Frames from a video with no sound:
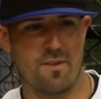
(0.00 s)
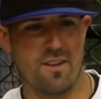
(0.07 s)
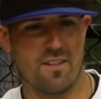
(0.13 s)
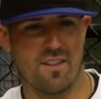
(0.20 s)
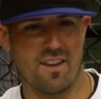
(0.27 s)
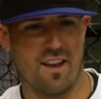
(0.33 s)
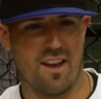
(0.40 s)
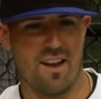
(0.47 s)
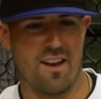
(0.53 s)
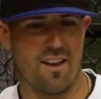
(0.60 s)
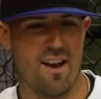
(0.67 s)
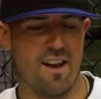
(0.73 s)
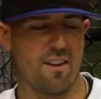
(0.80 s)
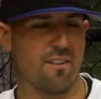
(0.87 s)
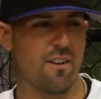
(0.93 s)
for me, like
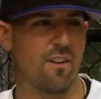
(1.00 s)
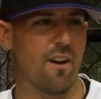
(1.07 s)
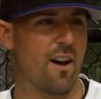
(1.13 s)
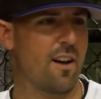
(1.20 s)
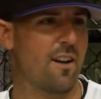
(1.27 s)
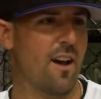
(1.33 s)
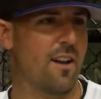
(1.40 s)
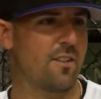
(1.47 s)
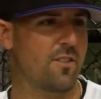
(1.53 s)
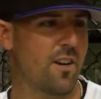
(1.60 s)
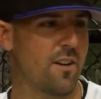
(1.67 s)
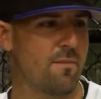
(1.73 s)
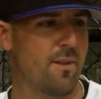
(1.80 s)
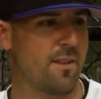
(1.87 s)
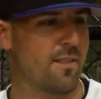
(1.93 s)
I don't know,
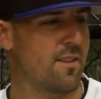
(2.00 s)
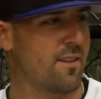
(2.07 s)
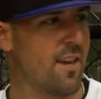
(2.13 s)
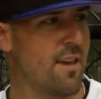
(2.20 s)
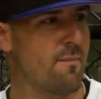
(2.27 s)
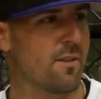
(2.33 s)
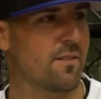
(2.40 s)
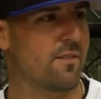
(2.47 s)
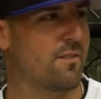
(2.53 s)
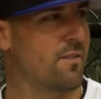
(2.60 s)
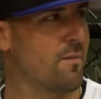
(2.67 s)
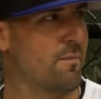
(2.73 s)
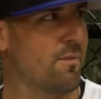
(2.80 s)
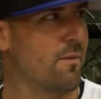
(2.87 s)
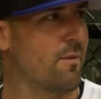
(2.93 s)
I try to make the game as
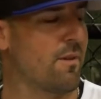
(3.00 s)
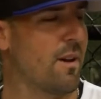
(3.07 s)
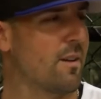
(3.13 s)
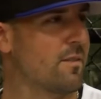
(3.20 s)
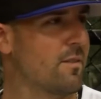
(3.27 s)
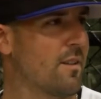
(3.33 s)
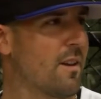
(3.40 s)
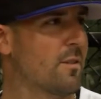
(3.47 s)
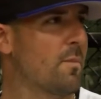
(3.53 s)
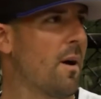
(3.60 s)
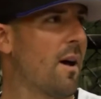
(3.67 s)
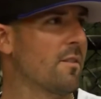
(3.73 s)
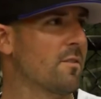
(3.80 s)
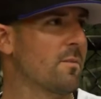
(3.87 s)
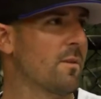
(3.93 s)
simple
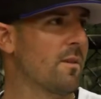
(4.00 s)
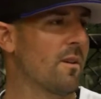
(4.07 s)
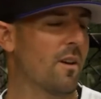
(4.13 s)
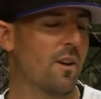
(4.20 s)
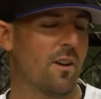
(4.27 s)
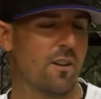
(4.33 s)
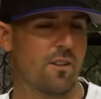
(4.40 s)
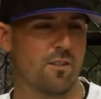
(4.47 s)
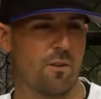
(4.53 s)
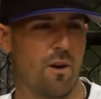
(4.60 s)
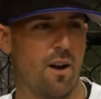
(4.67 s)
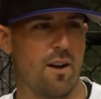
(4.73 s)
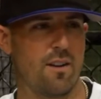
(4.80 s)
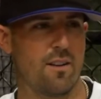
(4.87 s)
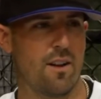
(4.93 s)
as possible.
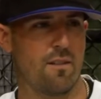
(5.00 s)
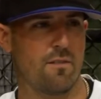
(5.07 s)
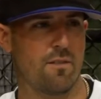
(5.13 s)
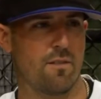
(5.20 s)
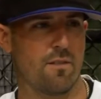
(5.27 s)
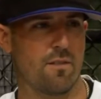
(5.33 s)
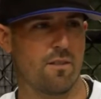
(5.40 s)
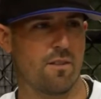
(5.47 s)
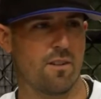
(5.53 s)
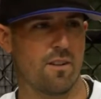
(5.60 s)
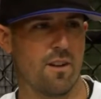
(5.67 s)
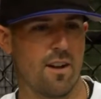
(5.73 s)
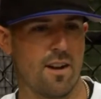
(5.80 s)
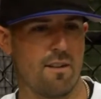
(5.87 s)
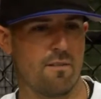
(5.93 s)
So I
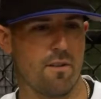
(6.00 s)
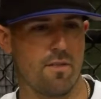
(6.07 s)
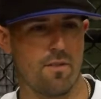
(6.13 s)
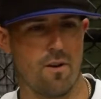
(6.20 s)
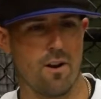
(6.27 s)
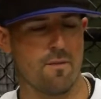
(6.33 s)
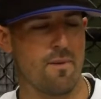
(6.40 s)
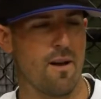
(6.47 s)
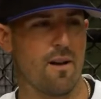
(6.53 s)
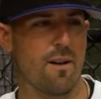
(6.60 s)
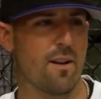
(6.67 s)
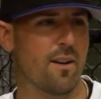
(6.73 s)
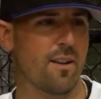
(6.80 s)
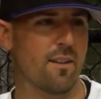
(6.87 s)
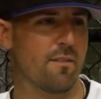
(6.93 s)
never thought
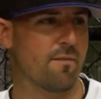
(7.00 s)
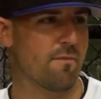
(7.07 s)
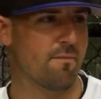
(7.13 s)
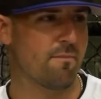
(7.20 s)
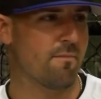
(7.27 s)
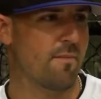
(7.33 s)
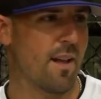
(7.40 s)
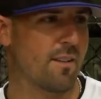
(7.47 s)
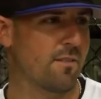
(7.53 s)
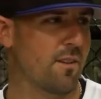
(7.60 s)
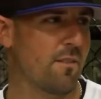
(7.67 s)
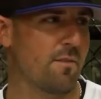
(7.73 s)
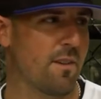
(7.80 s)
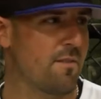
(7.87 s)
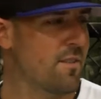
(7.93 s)
about any of
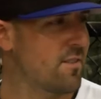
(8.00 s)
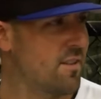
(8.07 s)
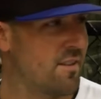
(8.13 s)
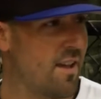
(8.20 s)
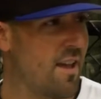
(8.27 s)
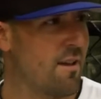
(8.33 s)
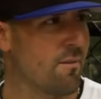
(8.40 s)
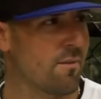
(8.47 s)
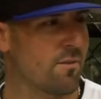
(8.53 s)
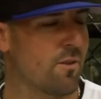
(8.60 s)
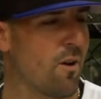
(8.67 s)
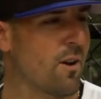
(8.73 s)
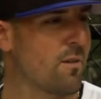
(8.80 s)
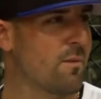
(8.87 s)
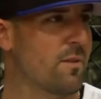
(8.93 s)
that stuff. Even today,
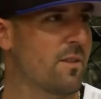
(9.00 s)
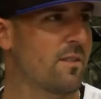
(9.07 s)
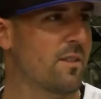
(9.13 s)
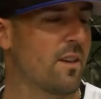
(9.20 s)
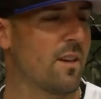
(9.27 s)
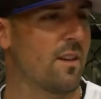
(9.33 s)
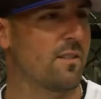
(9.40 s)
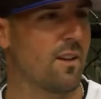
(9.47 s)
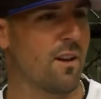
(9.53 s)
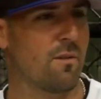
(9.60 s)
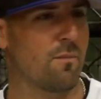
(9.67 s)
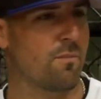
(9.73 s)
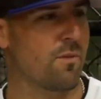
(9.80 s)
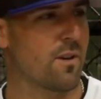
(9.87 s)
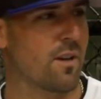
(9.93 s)
when talking with these kids,
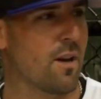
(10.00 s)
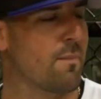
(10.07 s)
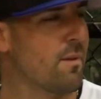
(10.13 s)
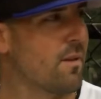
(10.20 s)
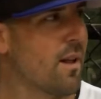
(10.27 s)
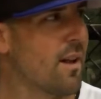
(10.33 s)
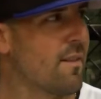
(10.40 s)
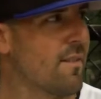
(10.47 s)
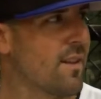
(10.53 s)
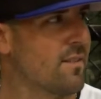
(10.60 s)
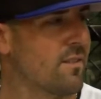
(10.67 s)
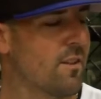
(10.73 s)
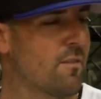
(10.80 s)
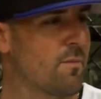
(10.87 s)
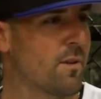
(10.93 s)
I don't bring up a lot of
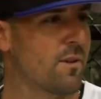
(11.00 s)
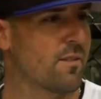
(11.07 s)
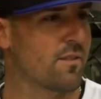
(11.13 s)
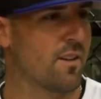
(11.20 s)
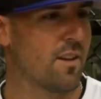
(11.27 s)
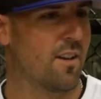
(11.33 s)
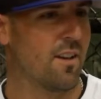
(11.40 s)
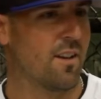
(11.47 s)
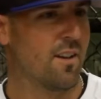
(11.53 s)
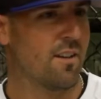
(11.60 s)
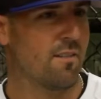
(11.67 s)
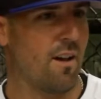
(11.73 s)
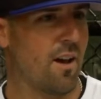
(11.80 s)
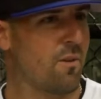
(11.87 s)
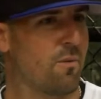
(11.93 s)
that stuff because
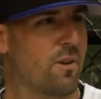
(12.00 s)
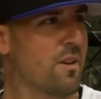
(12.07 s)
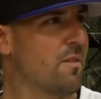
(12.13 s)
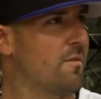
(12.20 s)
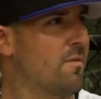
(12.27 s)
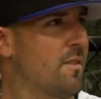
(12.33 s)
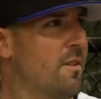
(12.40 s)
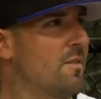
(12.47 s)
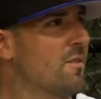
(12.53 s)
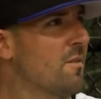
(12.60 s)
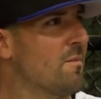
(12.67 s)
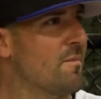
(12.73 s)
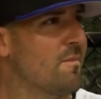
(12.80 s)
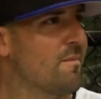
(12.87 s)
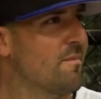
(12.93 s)
I don't want to
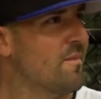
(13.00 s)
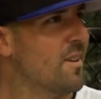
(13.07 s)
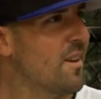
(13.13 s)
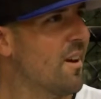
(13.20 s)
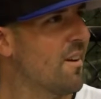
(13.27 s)
confuse them,